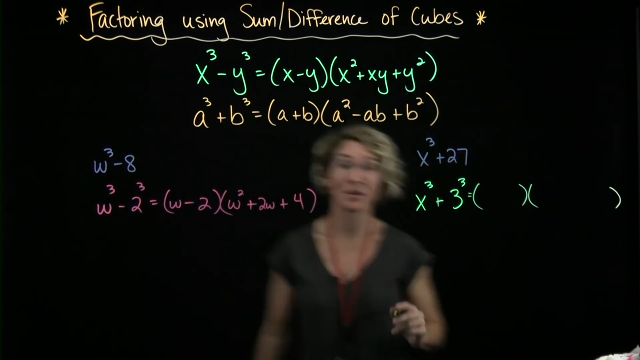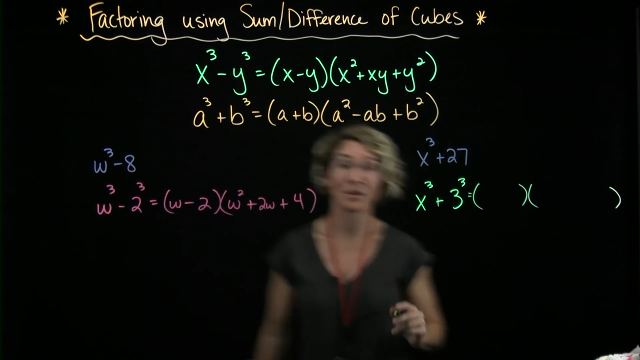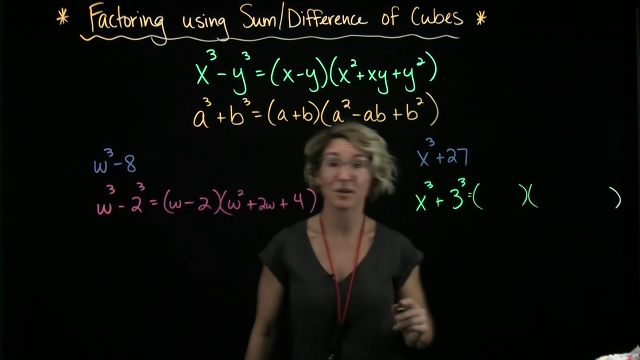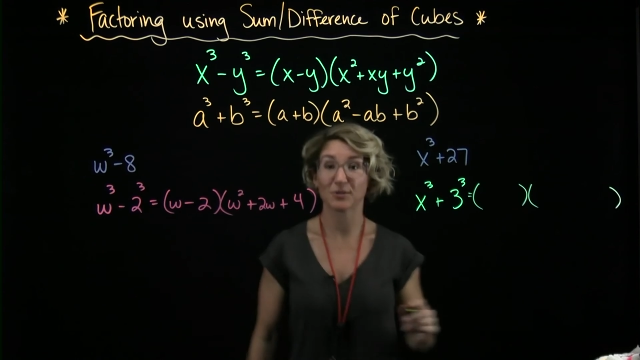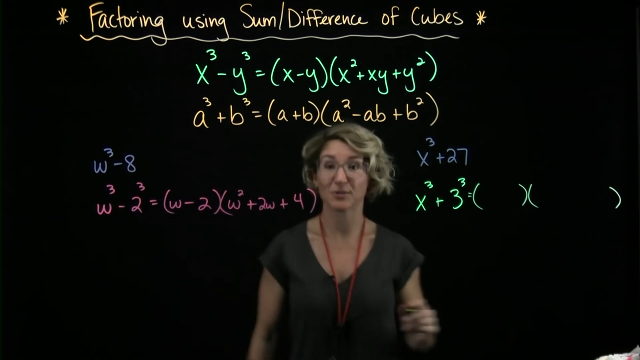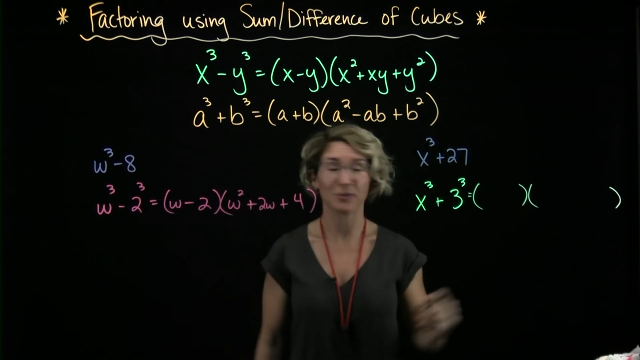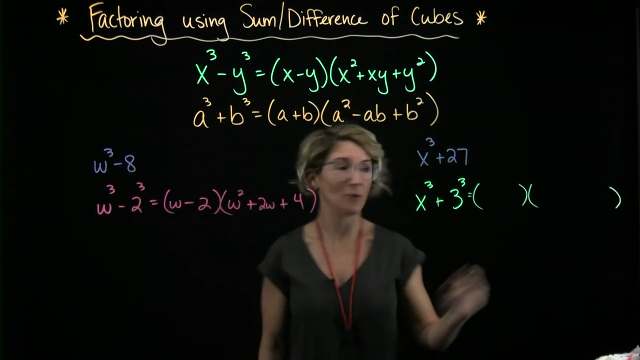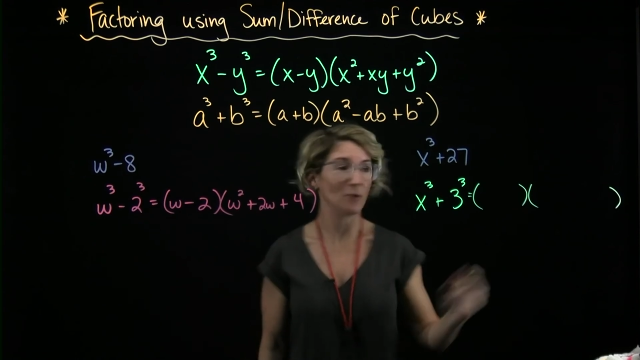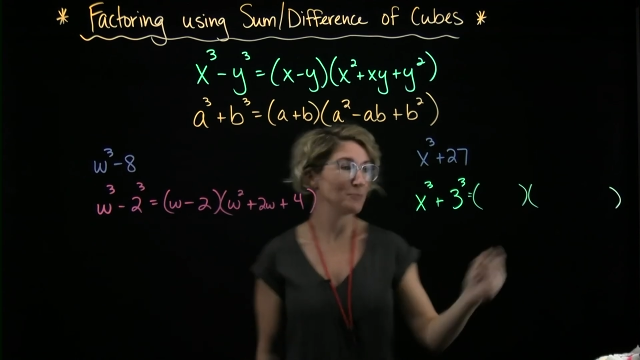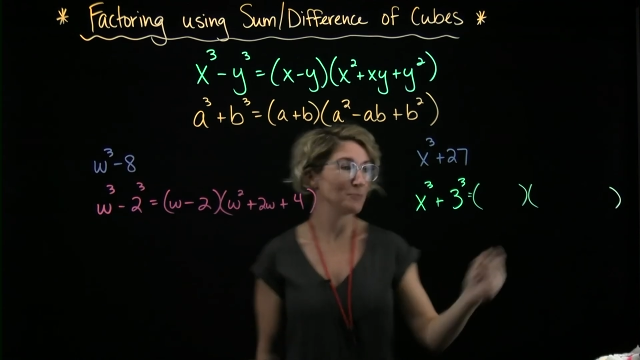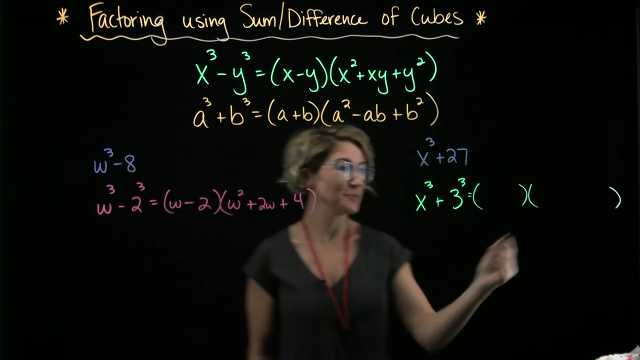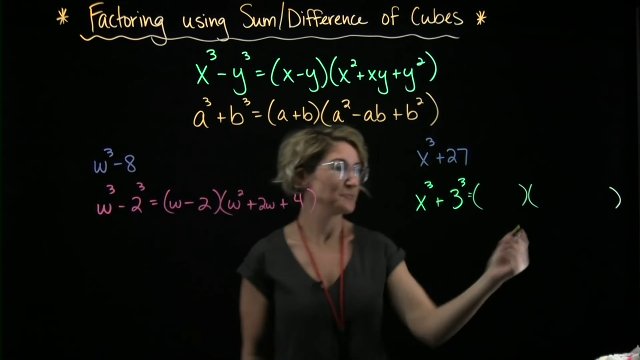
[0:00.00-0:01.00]

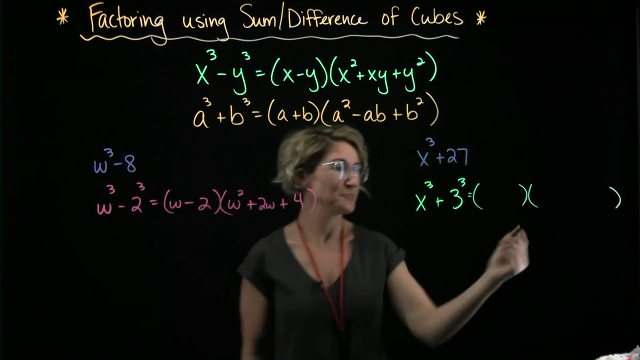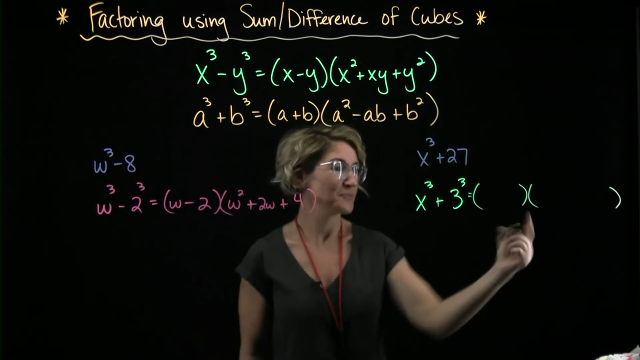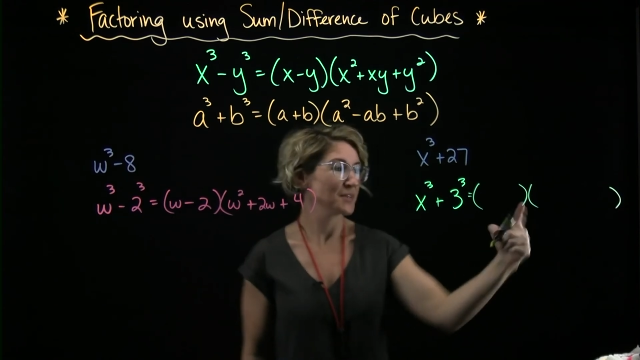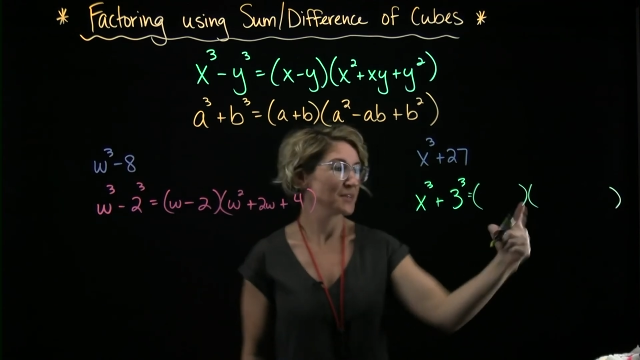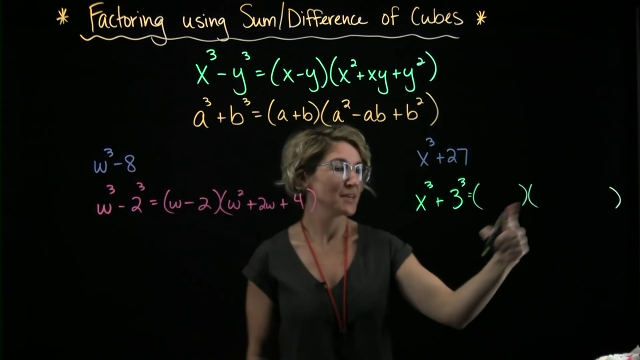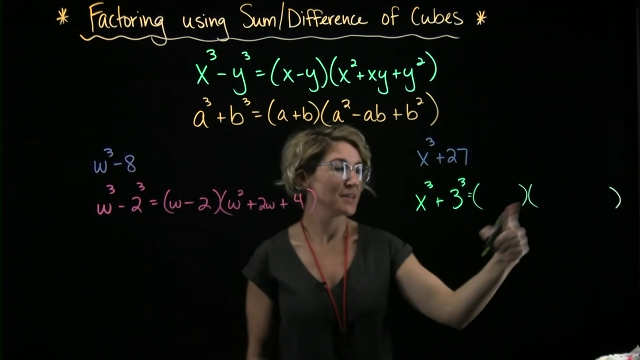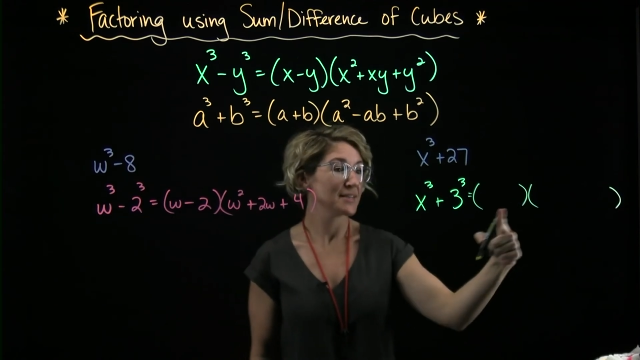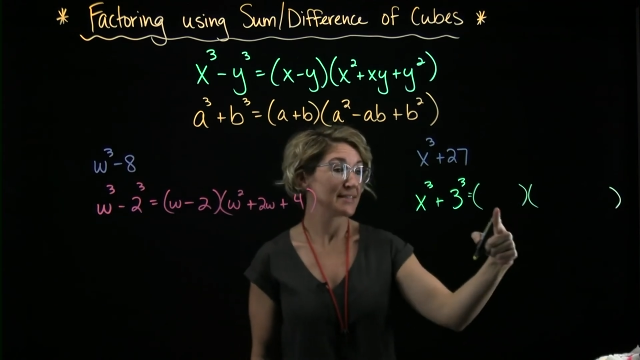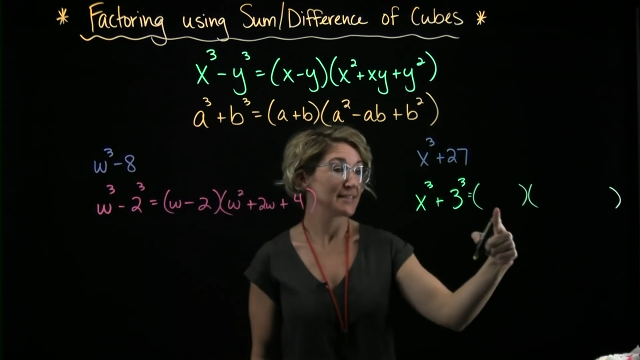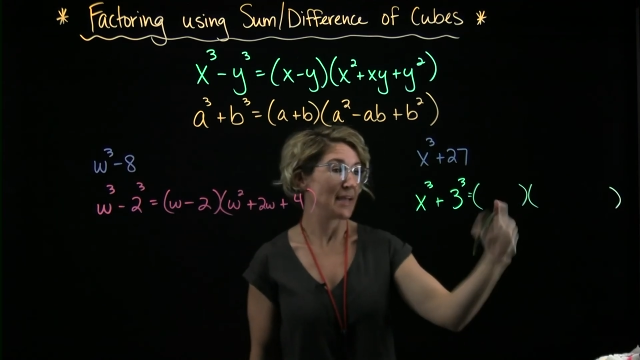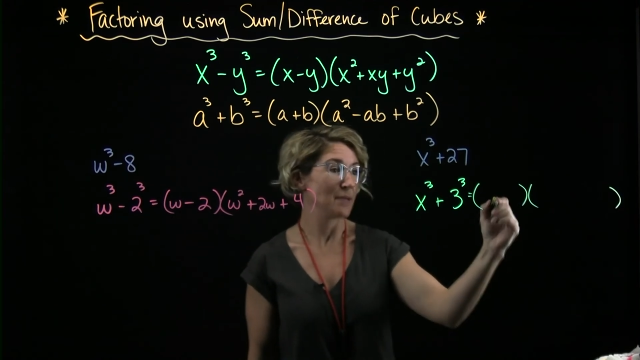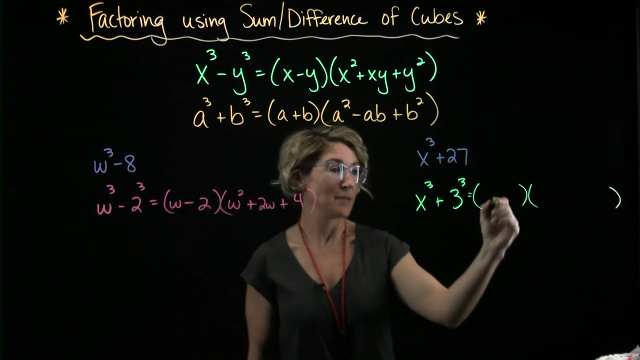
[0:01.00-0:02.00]
SOAP,
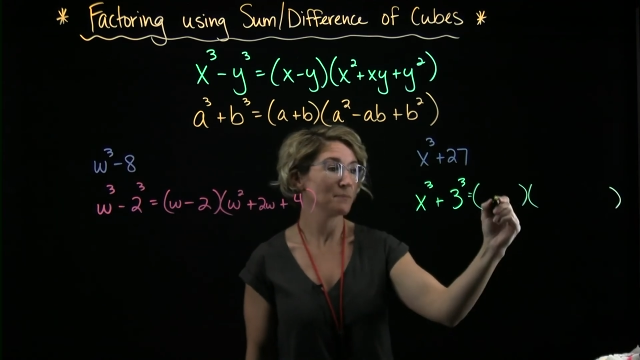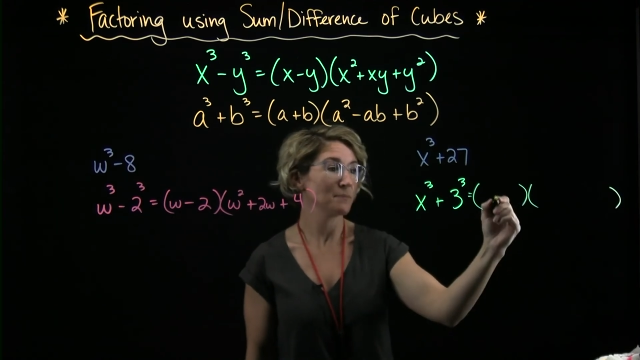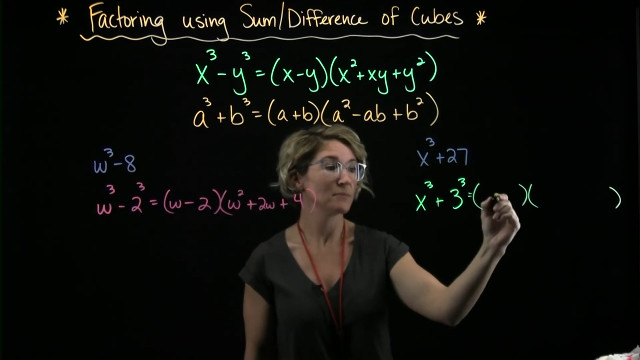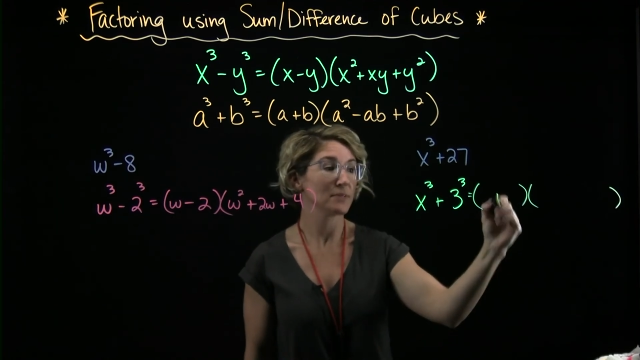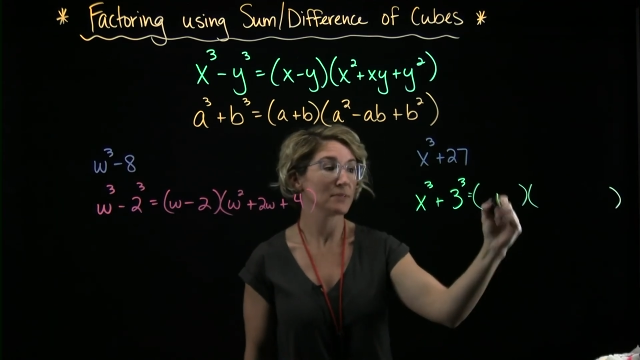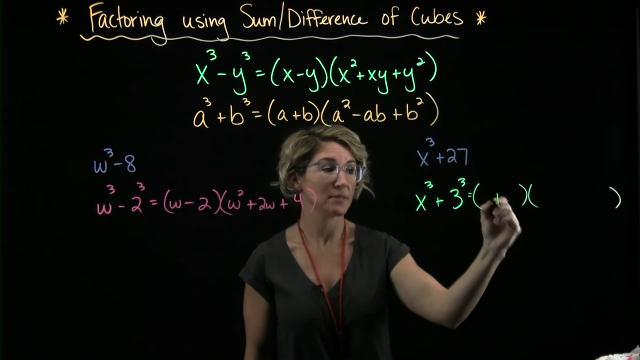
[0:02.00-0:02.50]
same,